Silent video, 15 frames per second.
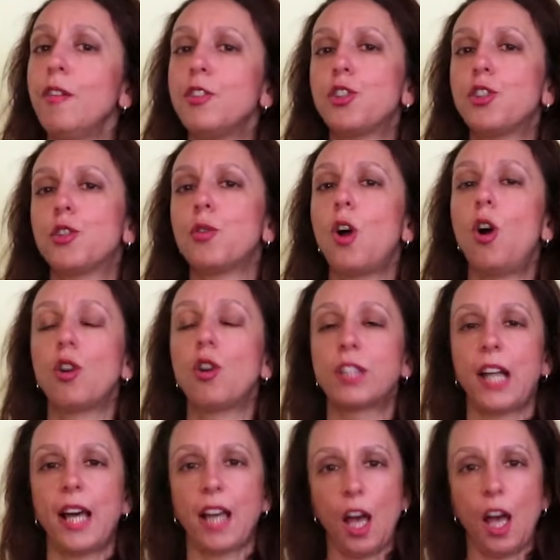strokes
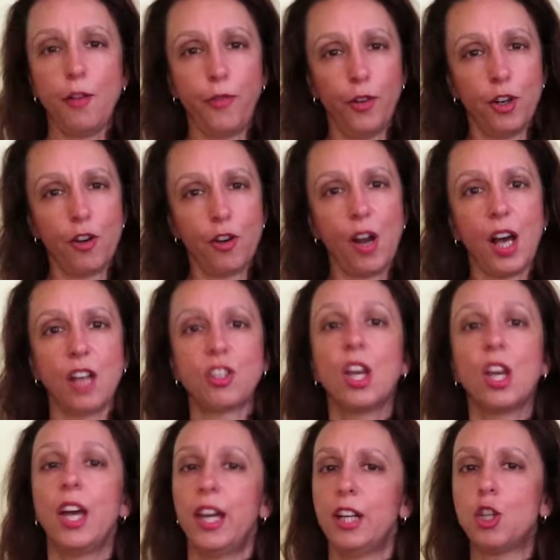like effleurage
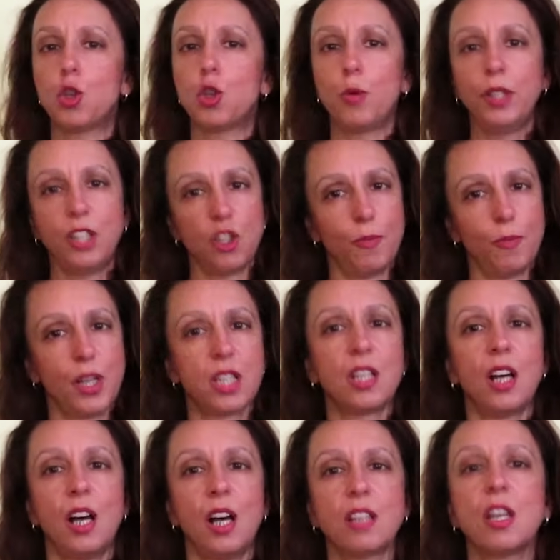in Swedish
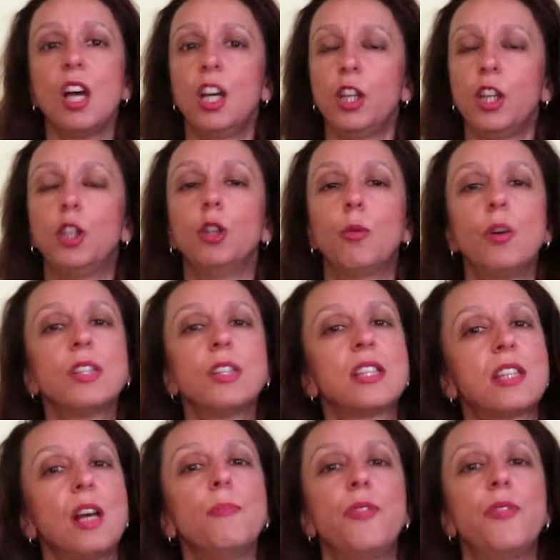massage, you'll want
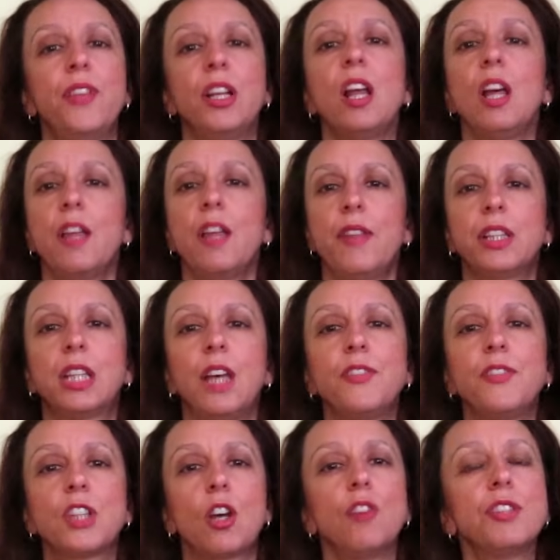something that gives
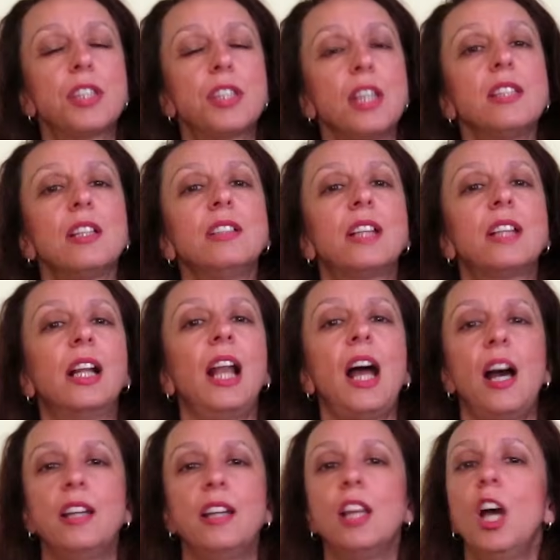consistent
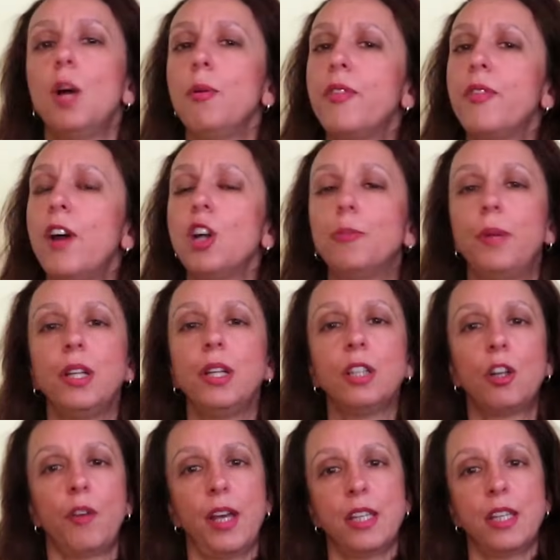glide without being
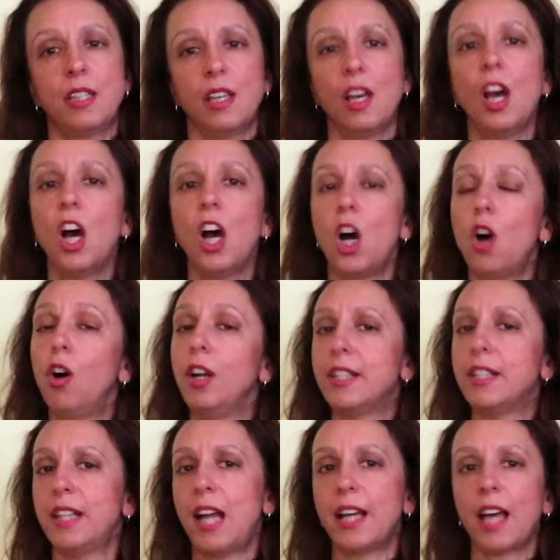greasy. Oils
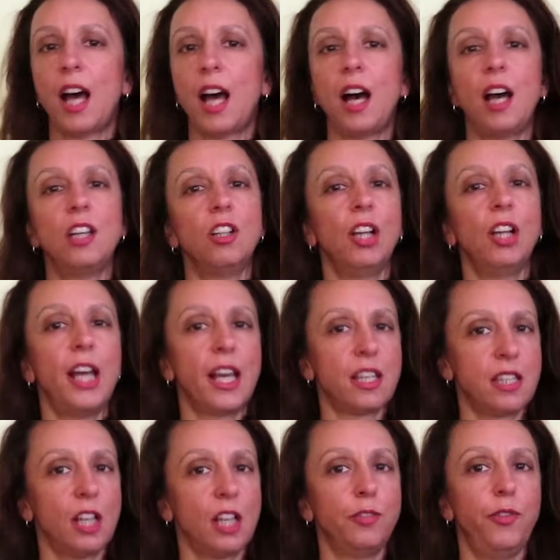like high-oleic
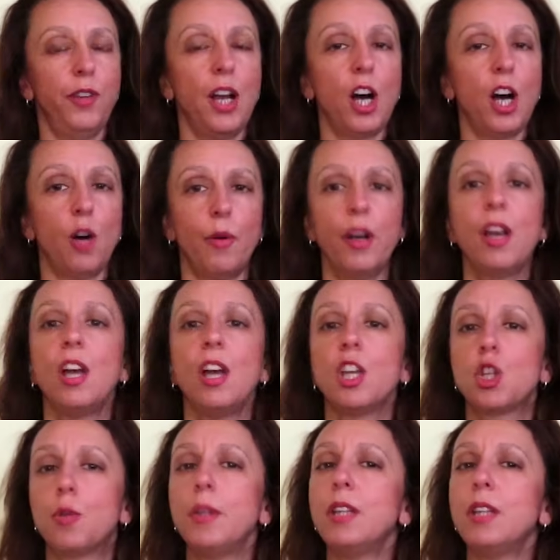sunflower,
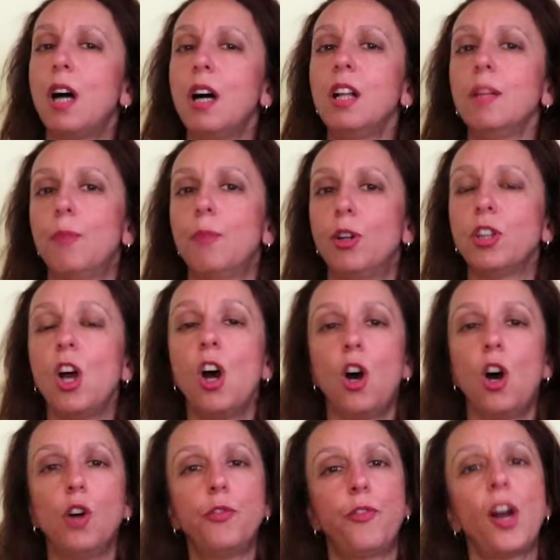sweet almond, or
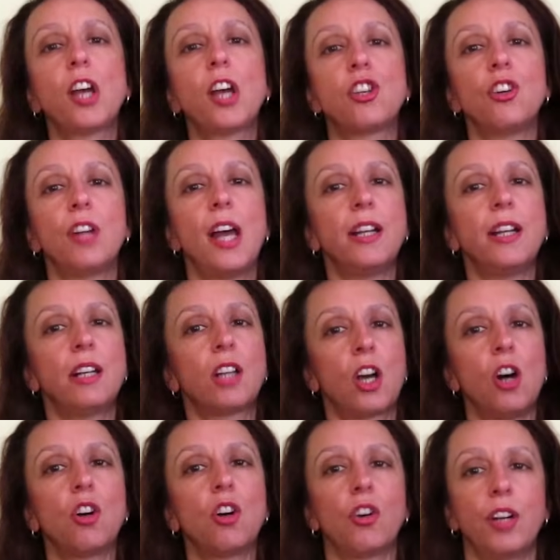fractionated
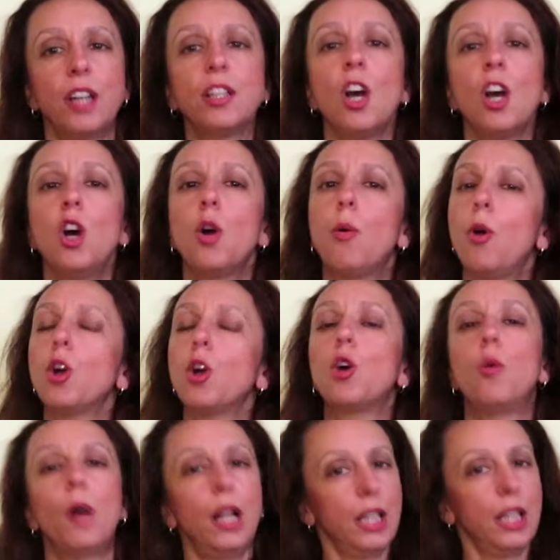coconut work
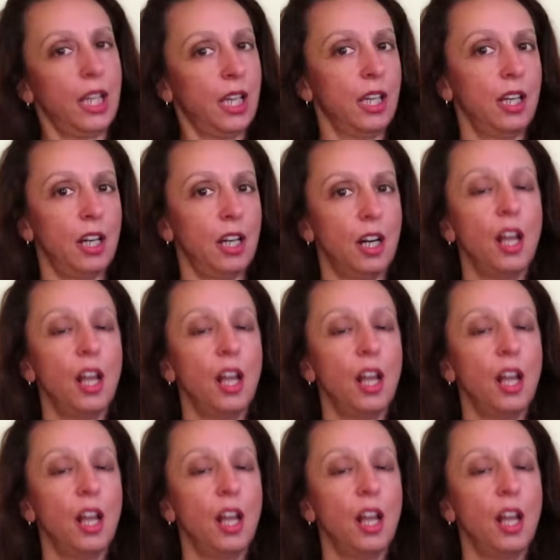well here.